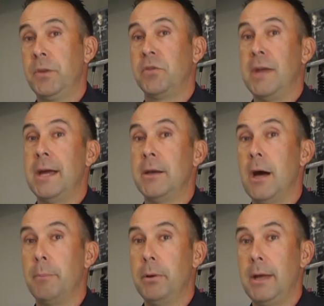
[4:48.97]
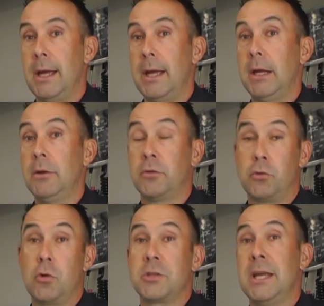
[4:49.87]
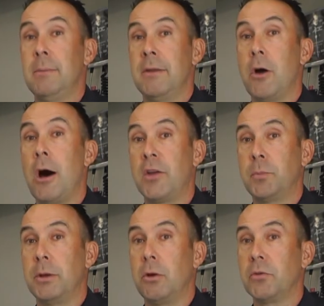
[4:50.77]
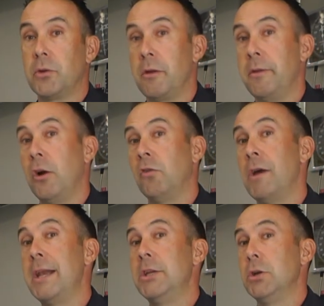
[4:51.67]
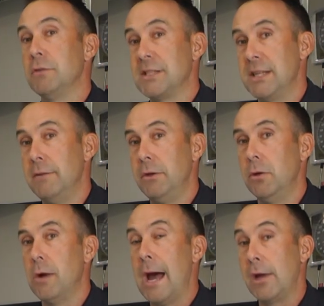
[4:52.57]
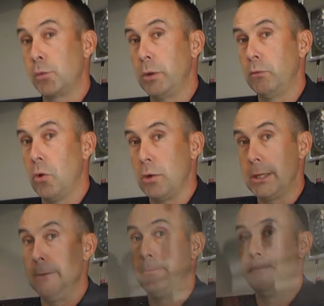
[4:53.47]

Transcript: stand up a stroke team at the hospital so that they're ready to receive you as we roll in.